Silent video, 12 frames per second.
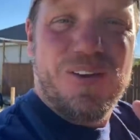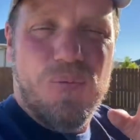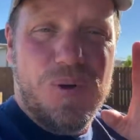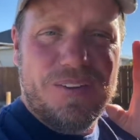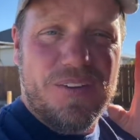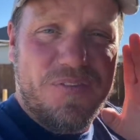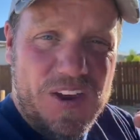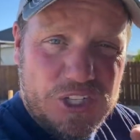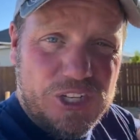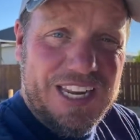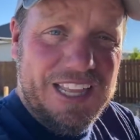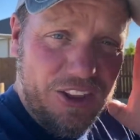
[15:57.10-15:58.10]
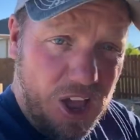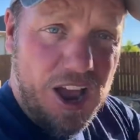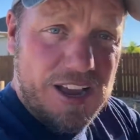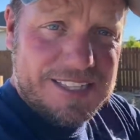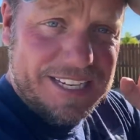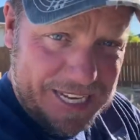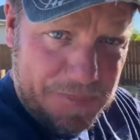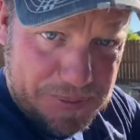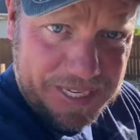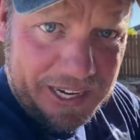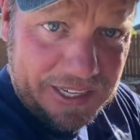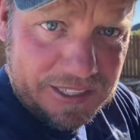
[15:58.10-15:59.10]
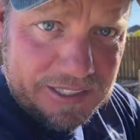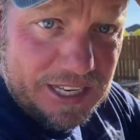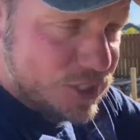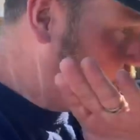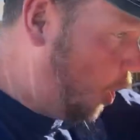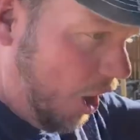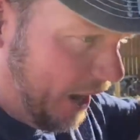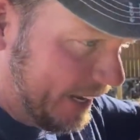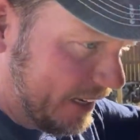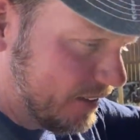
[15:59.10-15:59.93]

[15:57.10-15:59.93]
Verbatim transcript: We've officially lost the dipstick. It's gone.